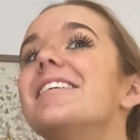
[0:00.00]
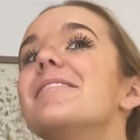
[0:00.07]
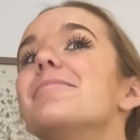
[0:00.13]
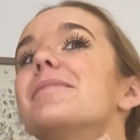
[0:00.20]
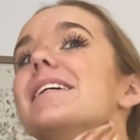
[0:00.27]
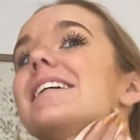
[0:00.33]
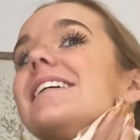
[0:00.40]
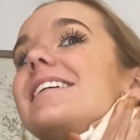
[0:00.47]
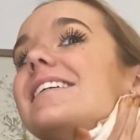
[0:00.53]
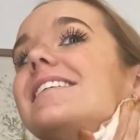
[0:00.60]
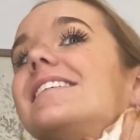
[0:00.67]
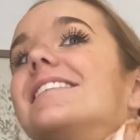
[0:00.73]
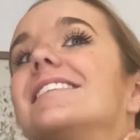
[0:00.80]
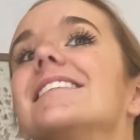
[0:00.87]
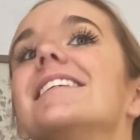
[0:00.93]

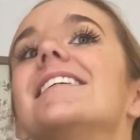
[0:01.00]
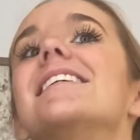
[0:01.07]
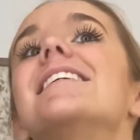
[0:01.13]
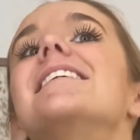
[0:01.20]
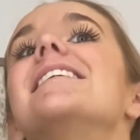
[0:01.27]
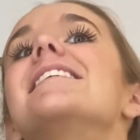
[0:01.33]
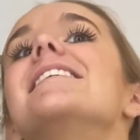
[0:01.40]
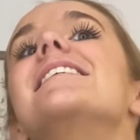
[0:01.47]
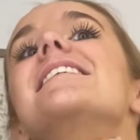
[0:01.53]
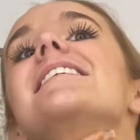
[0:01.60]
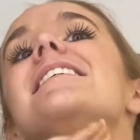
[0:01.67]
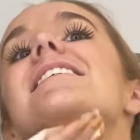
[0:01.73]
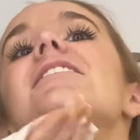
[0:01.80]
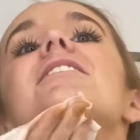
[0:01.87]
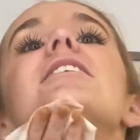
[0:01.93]
because
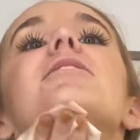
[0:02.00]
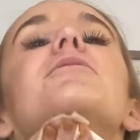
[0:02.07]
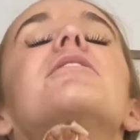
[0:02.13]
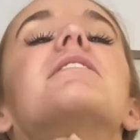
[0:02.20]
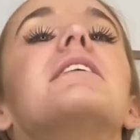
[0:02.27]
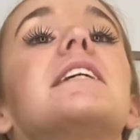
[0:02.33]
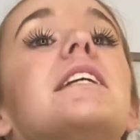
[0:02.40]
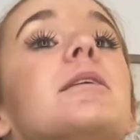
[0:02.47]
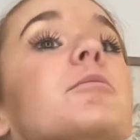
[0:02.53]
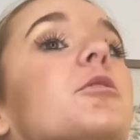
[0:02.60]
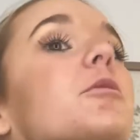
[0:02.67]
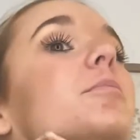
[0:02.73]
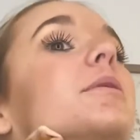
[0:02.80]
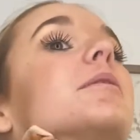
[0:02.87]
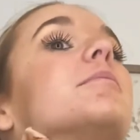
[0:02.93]
I don't want any more
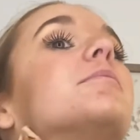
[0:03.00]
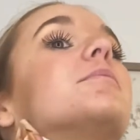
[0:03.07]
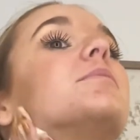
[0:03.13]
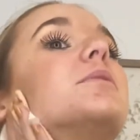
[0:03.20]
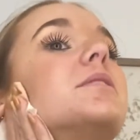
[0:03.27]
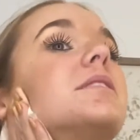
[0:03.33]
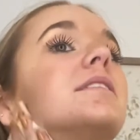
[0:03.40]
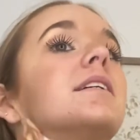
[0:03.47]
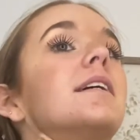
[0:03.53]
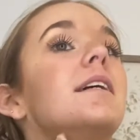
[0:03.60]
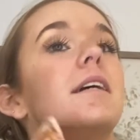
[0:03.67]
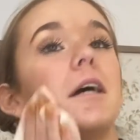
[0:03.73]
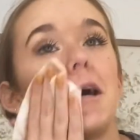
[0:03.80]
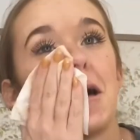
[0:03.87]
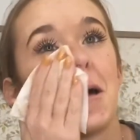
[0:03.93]
bumps
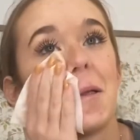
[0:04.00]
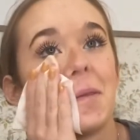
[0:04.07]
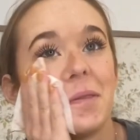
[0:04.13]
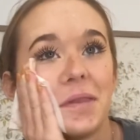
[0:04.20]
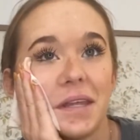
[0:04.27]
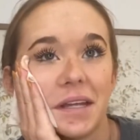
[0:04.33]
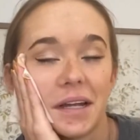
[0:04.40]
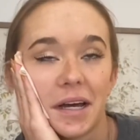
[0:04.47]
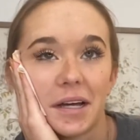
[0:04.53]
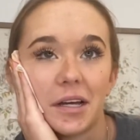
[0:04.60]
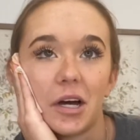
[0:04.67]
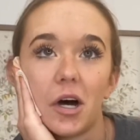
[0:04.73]
than I